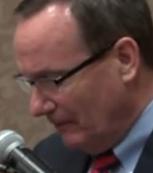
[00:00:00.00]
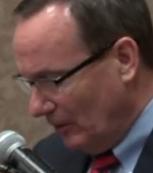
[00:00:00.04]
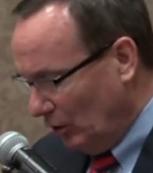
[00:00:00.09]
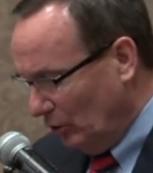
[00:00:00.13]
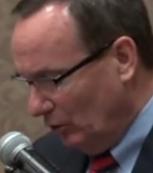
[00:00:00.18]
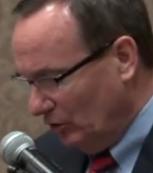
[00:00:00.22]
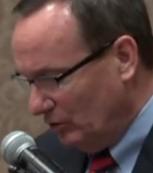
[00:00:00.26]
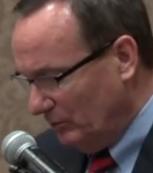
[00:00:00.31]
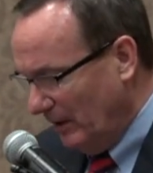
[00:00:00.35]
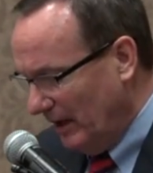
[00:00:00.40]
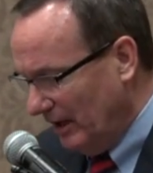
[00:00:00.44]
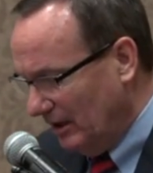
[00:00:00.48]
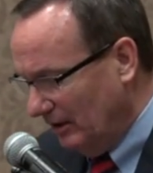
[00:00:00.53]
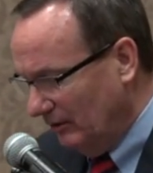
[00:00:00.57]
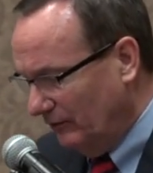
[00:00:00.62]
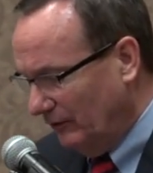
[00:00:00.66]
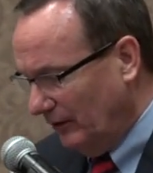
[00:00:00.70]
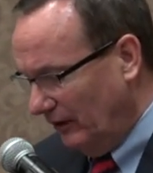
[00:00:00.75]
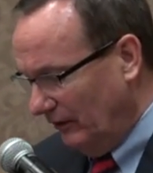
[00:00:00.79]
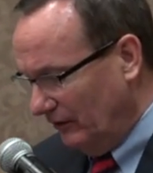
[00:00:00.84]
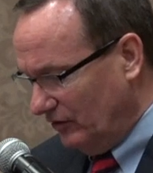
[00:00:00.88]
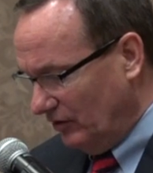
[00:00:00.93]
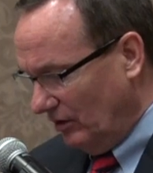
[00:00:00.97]
who is making
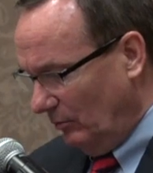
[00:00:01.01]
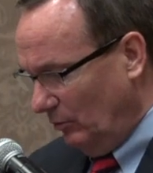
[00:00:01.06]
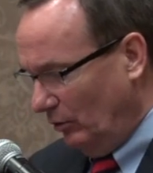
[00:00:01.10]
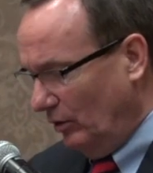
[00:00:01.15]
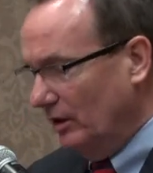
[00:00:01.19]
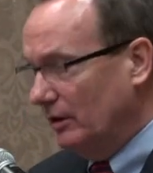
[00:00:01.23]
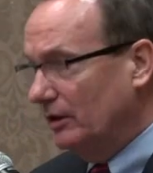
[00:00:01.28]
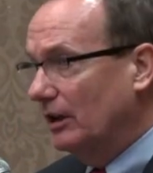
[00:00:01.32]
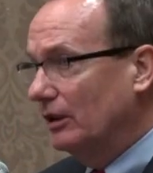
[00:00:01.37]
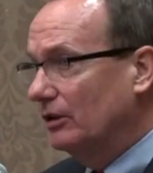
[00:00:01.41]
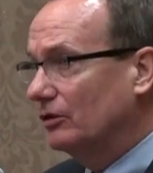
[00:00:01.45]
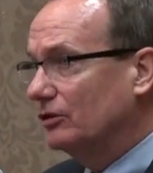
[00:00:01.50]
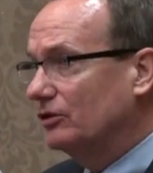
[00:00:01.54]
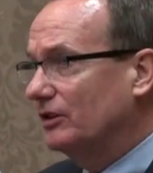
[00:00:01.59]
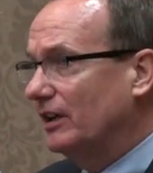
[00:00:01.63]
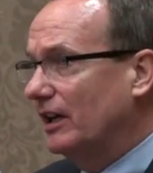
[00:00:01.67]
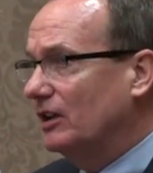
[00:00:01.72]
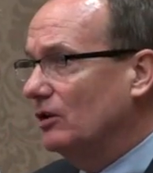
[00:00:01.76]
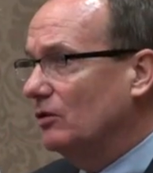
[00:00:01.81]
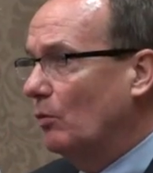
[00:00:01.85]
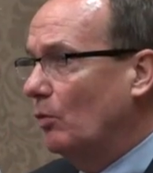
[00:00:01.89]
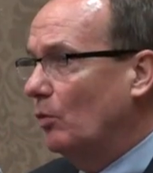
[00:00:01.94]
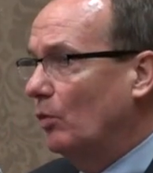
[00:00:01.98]
fun of someone
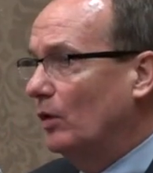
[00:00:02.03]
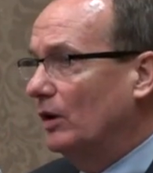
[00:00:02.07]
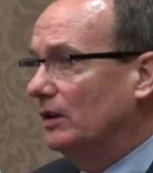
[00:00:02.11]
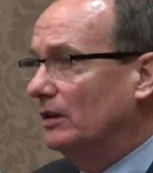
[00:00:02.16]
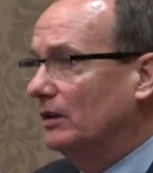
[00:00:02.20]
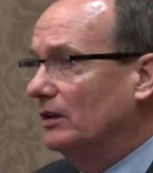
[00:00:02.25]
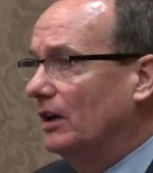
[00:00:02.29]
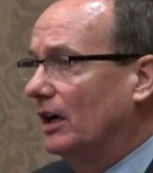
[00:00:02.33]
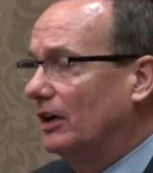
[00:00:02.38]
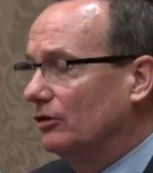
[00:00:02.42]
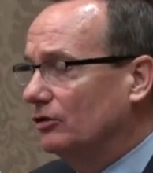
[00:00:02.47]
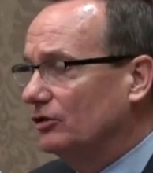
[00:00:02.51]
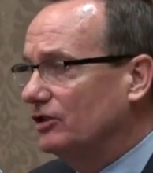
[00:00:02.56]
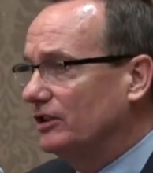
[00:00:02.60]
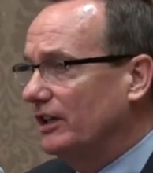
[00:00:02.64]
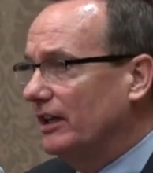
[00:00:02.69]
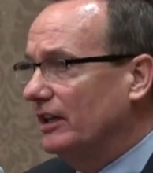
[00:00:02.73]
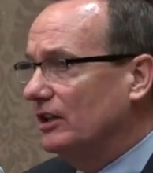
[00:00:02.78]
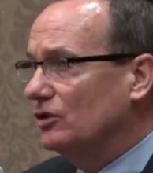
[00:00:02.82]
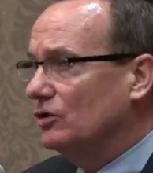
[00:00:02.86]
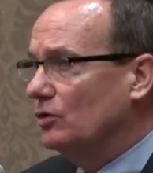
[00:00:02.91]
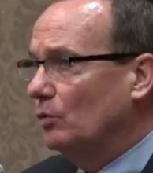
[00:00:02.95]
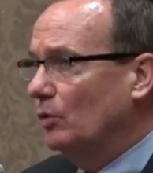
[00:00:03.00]
understands